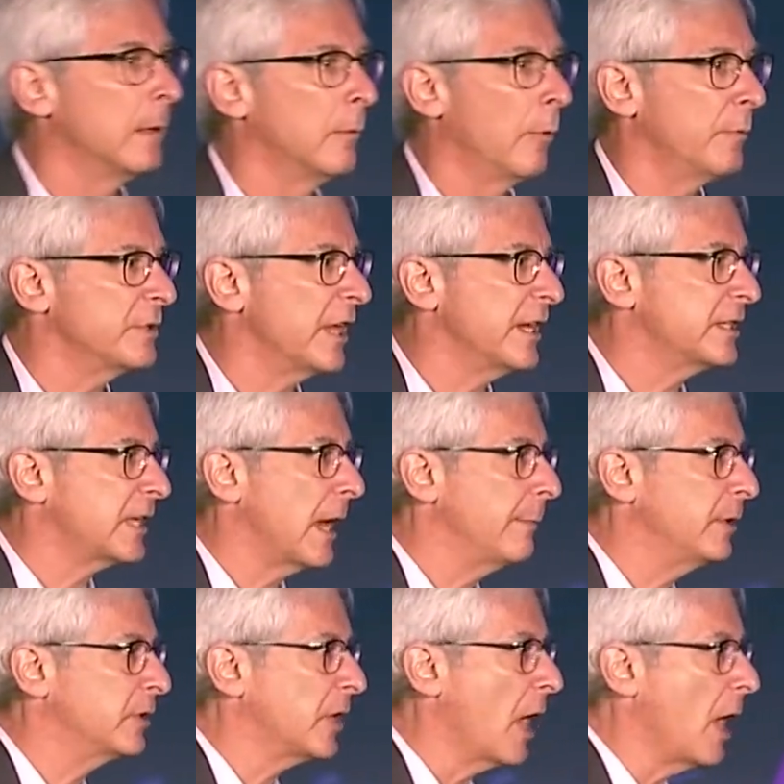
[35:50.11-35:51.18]
When was the last time
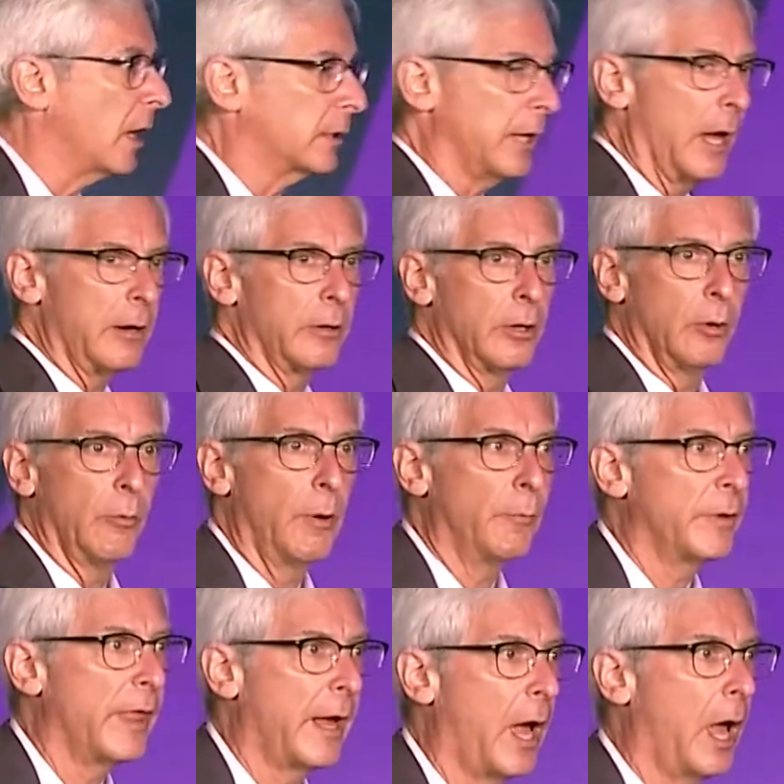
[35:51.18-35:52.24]
you talked? I don't know. When
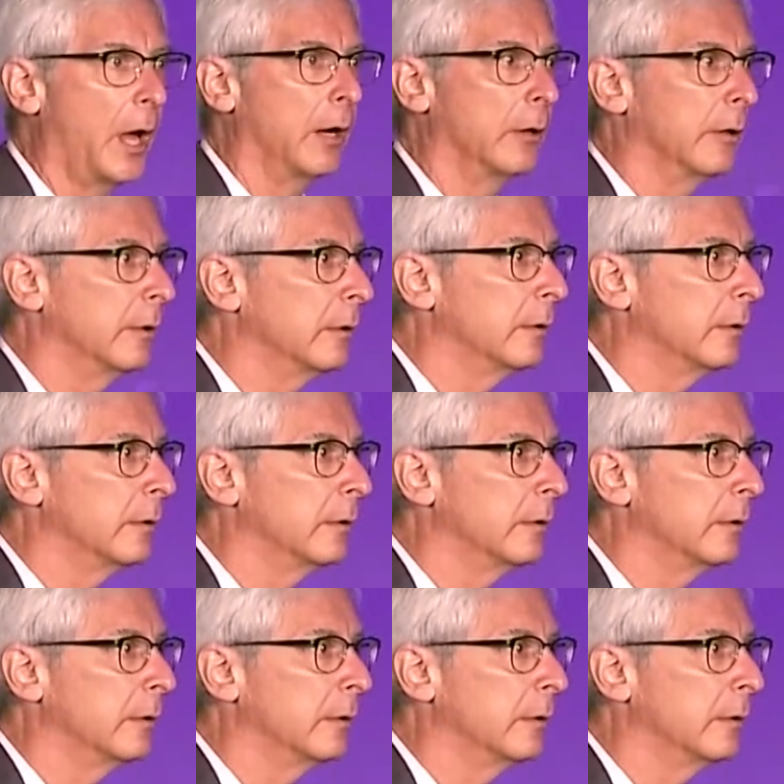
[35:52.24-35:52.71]
were they hired?